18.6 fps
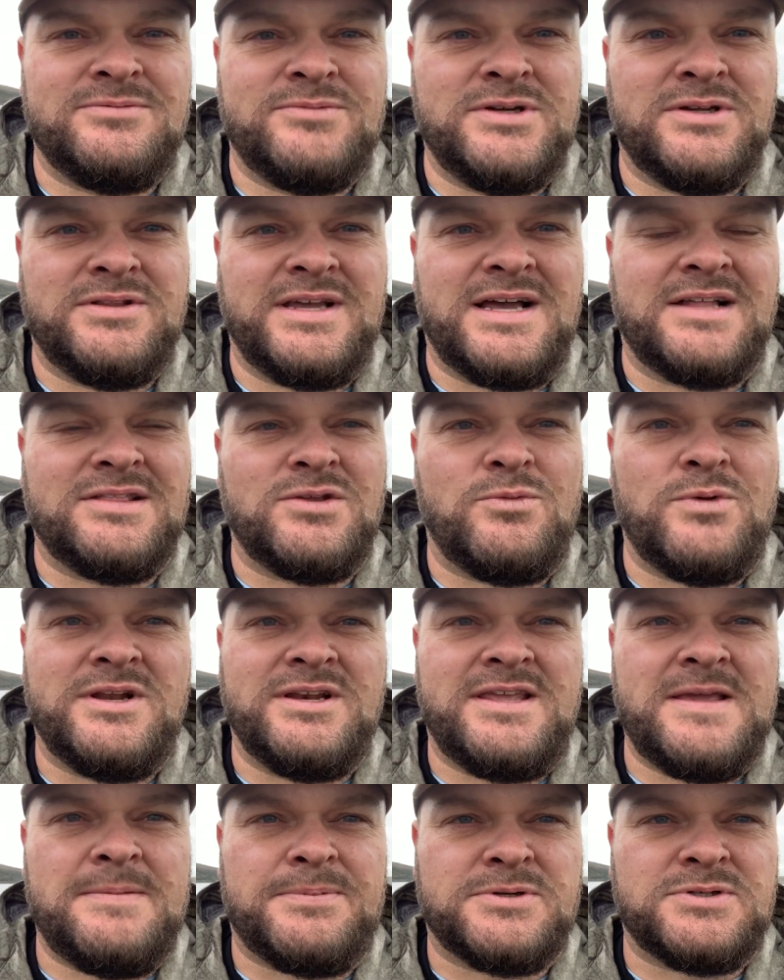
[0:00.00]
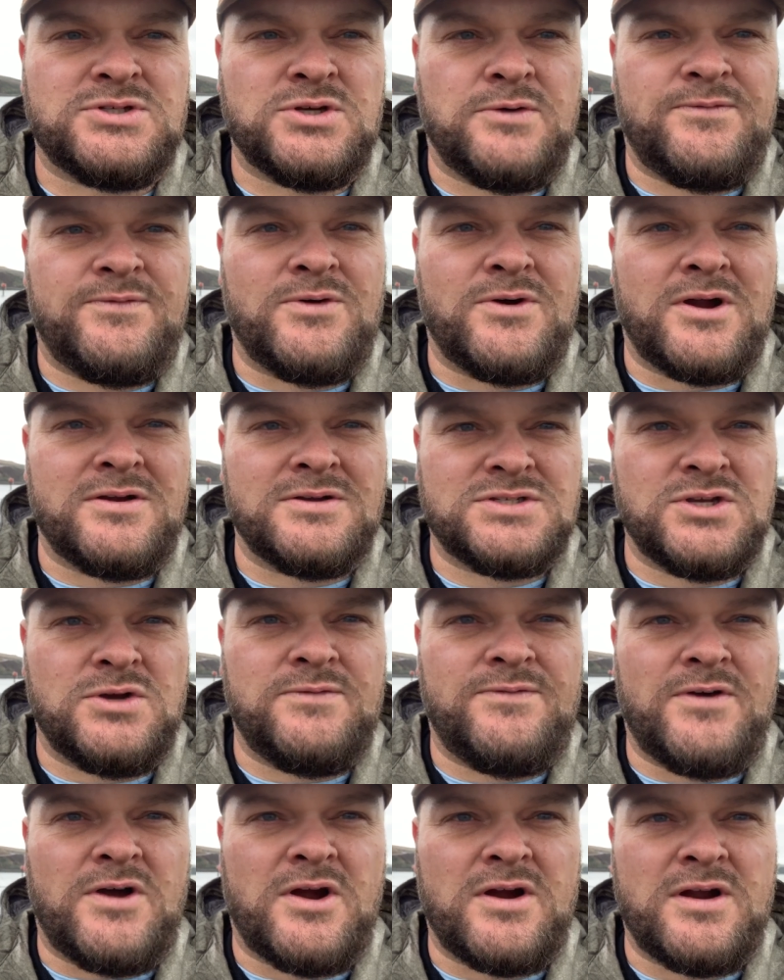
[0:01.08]
We only got the one keeper so far.
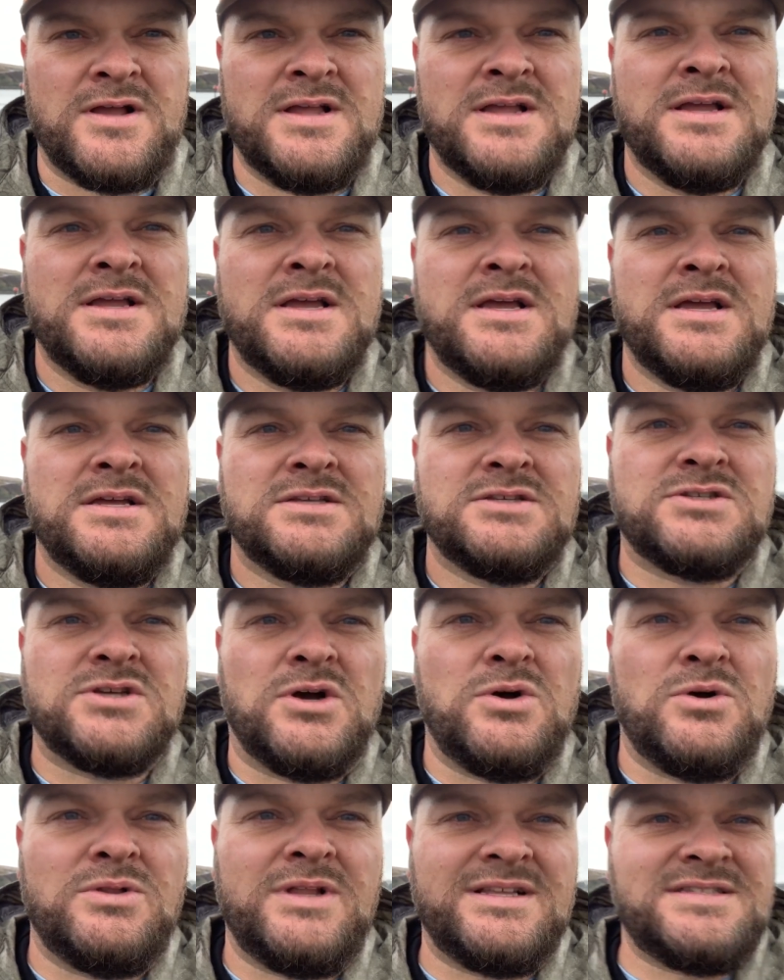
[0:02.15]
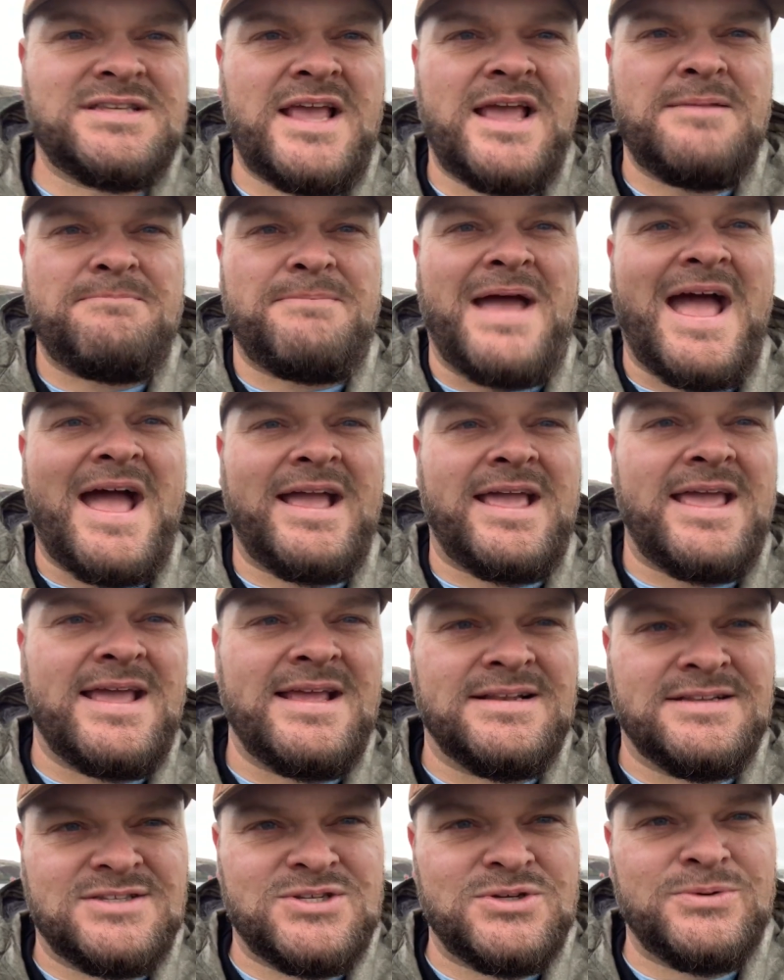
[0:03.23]
So far, so let's head back
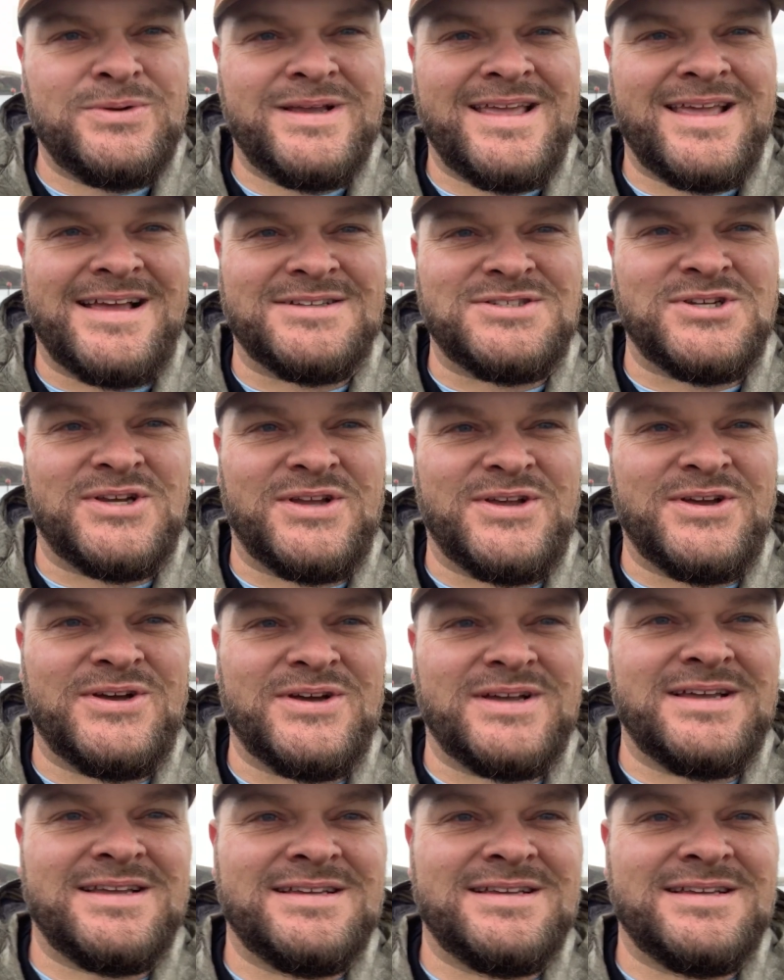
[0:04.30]
and do a catch and cook.